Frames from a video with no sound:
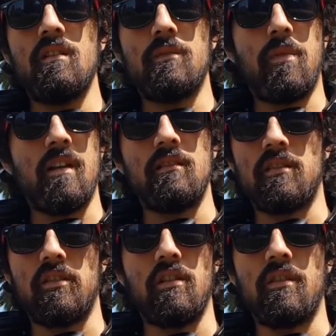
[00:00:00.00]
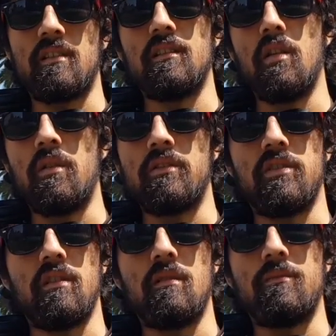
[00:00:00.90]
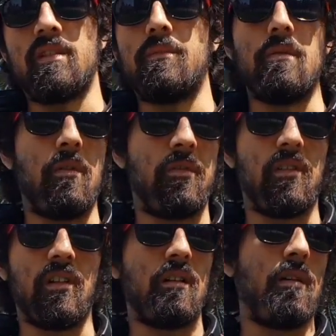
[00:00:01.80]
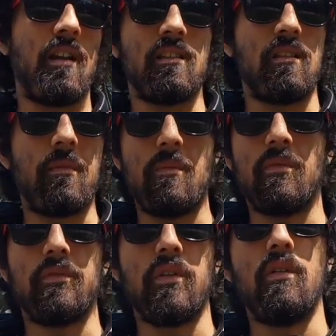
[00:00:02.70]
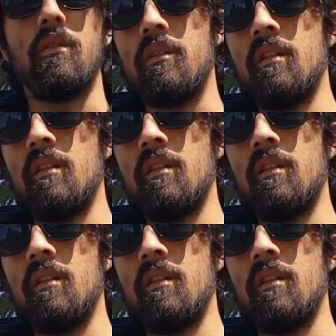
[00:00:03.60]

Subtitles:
Depends, that's a loaded term. Some people feel good about it, some people don't.